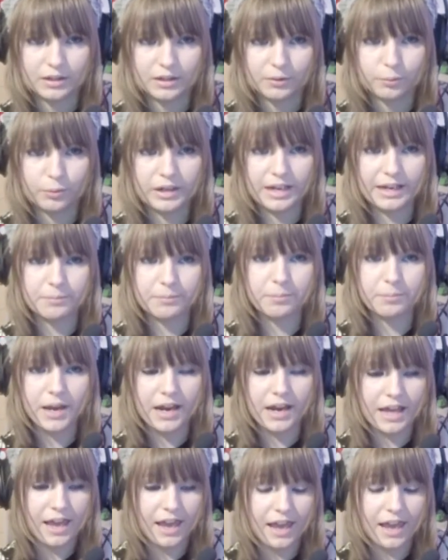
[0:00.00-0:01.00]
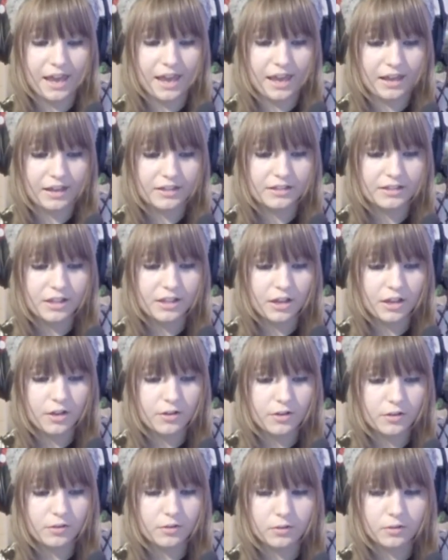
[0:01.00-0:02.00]
We need money.
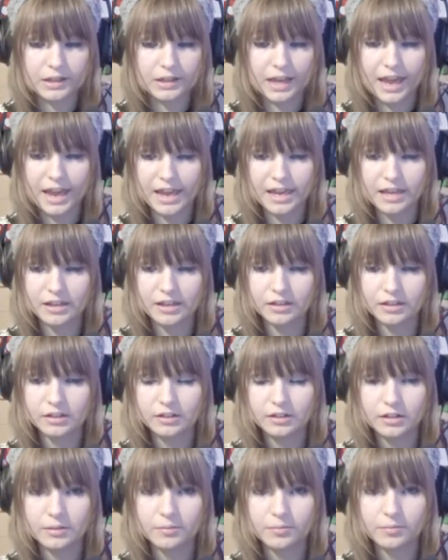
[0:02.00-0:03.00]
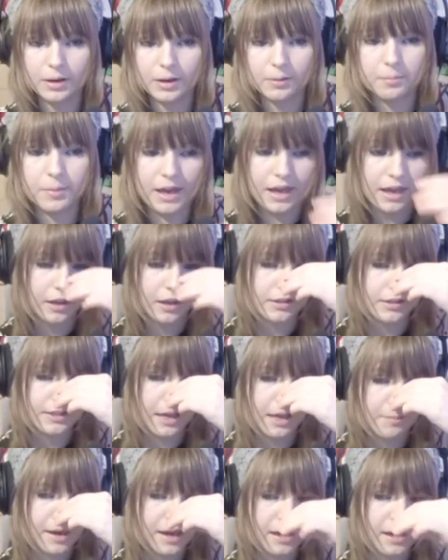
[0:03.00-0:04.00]
So Cake, well me,
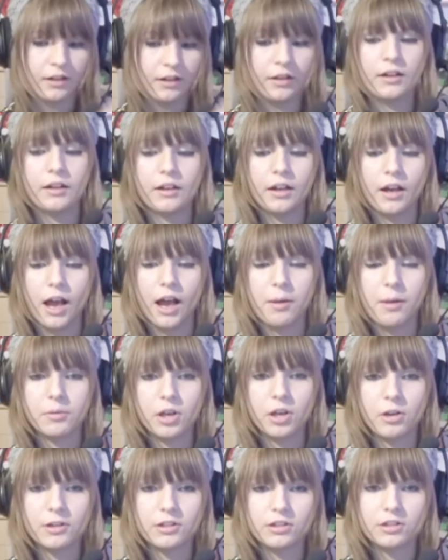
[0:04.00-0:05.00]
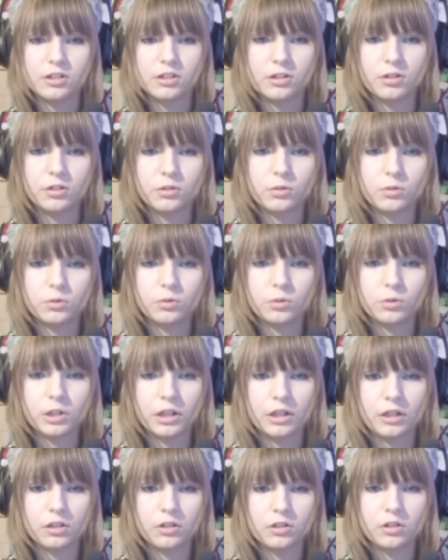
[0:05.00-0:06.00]
Sammy, I'm going to
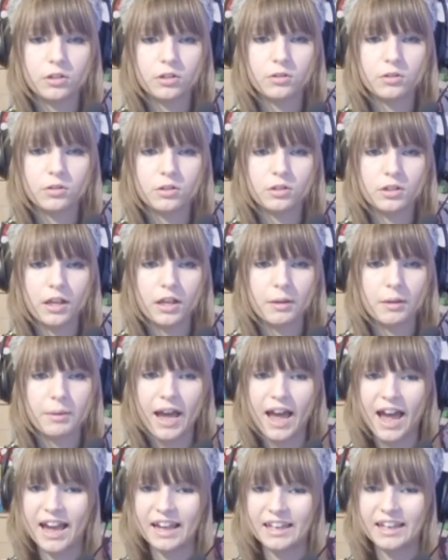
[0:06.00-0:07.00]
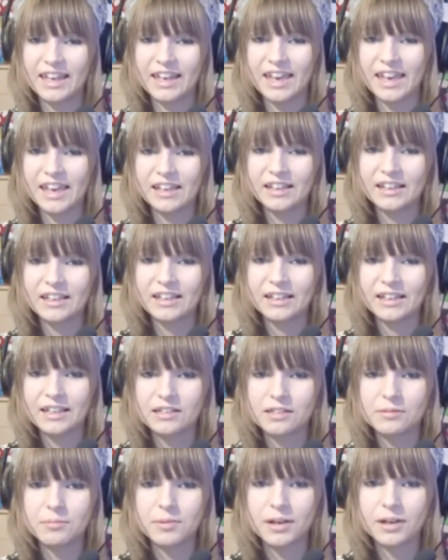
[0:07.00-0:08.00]
do some hacking,
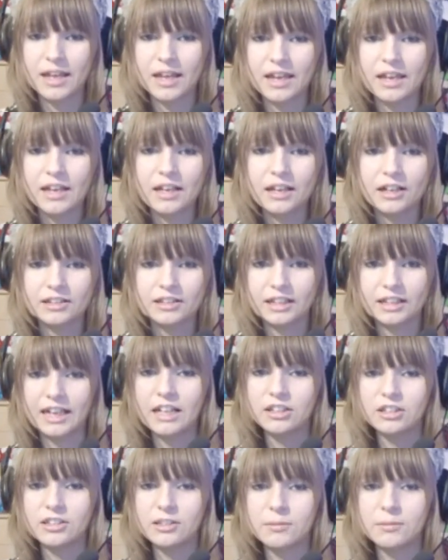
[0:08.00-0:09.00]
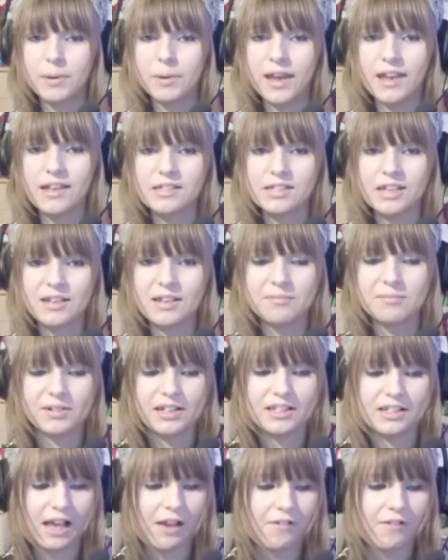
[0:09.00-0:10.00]
get some money, because I can't do some painting
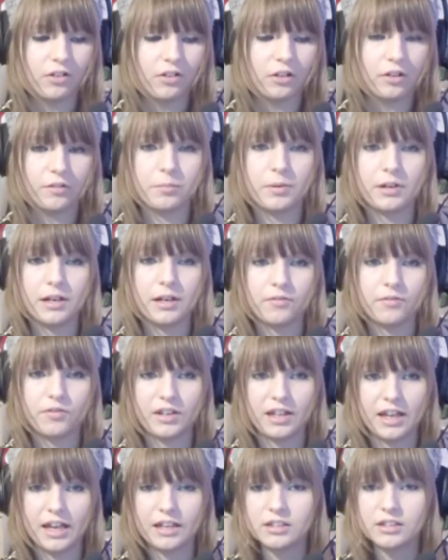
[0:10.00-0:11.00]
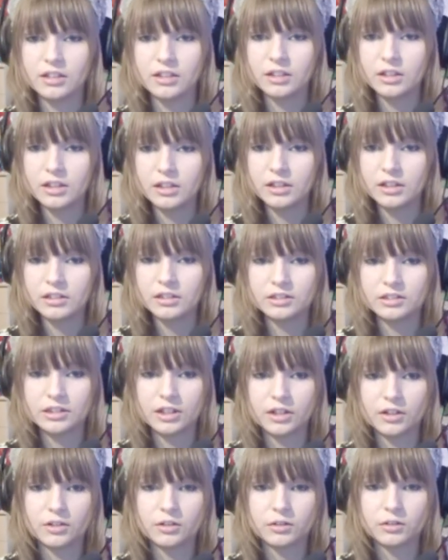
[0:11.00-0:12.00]
because I haven't got enough money for that.
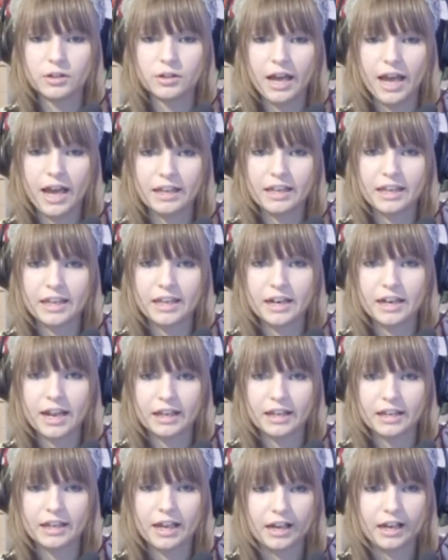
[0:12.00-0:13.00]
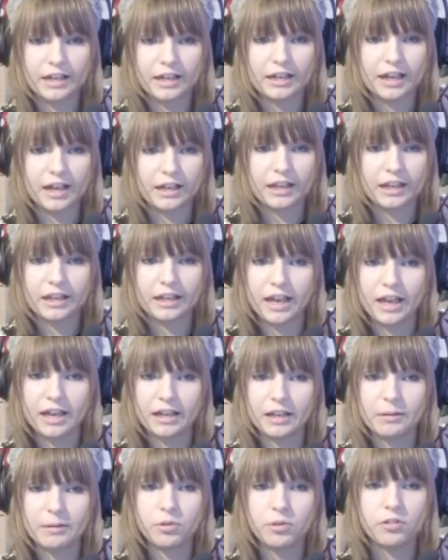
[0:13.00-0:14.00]
So hacking
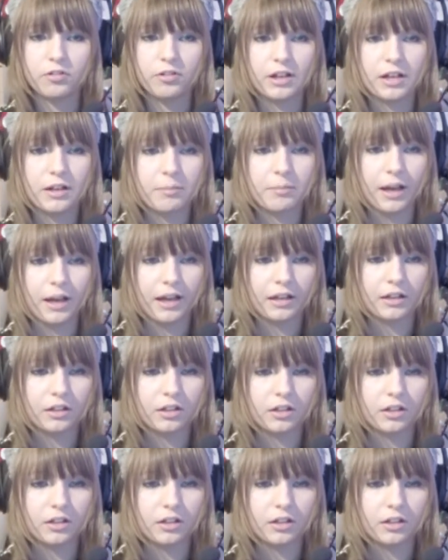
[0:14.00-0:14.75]
program hack.